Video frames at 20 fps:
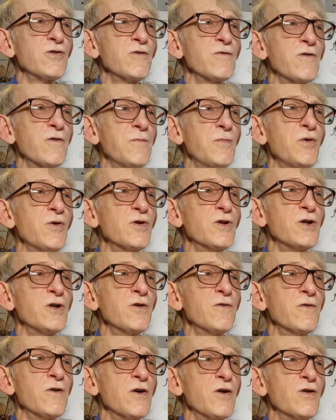of a body
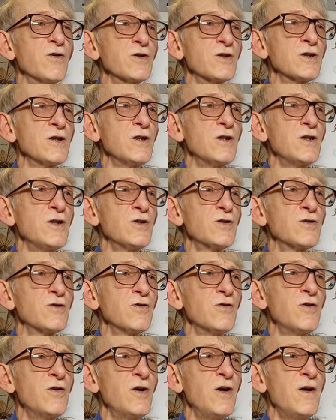of a host.
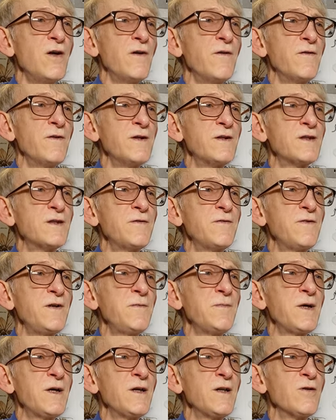So this
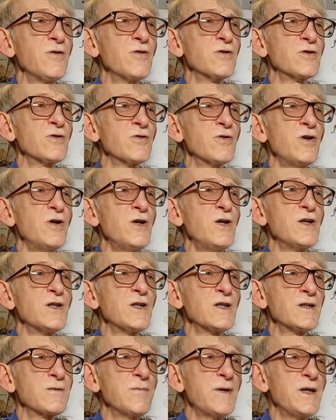female also
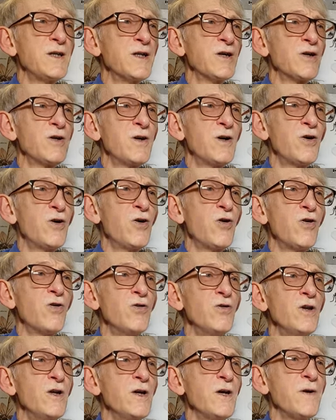just made a
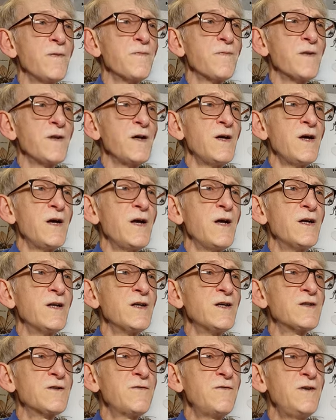hole and
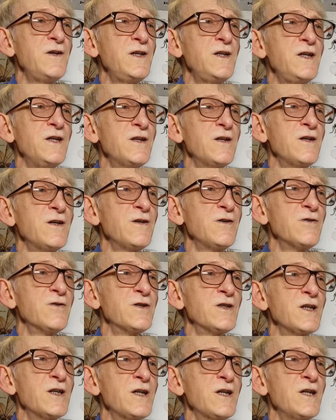is feeding, you
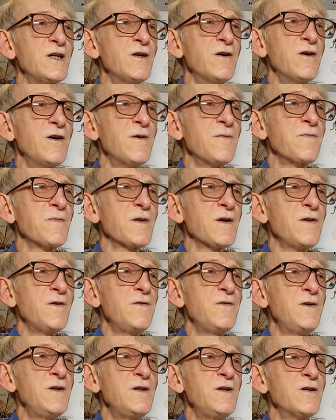see here,
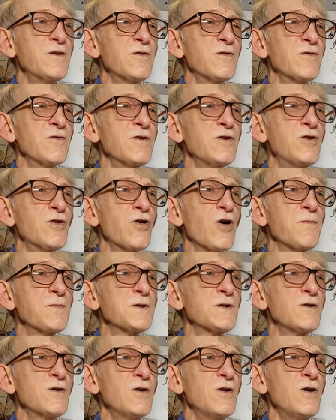feeding on the
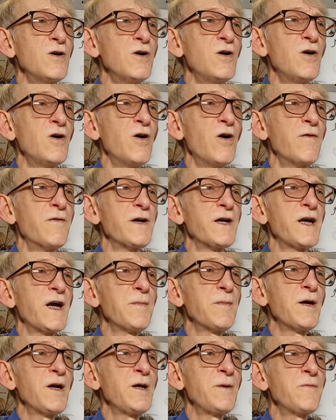drops of
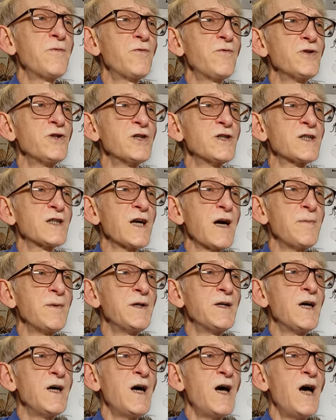hemolymph, which is
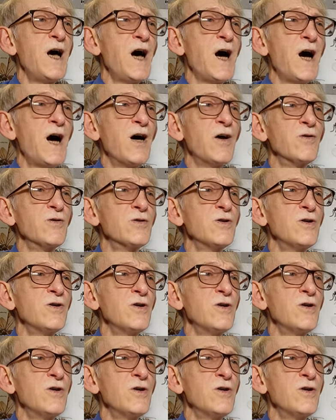coming out